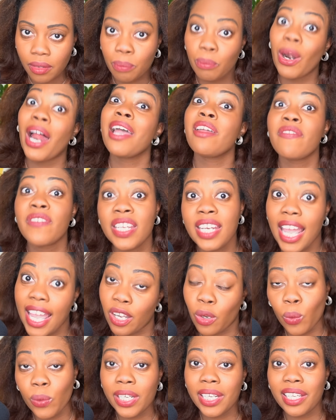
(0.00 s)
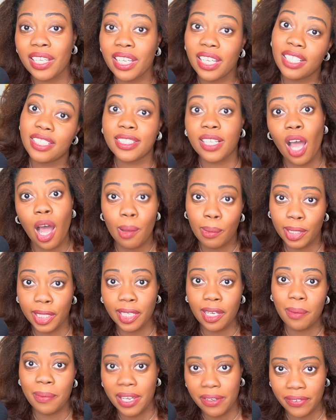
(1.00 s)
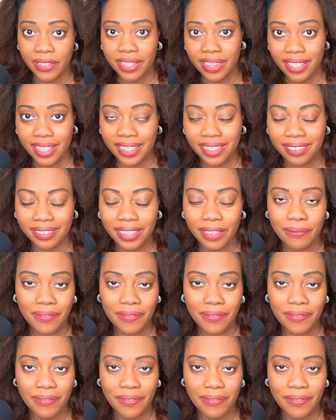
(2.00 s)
Private equity is gobbling up everything, in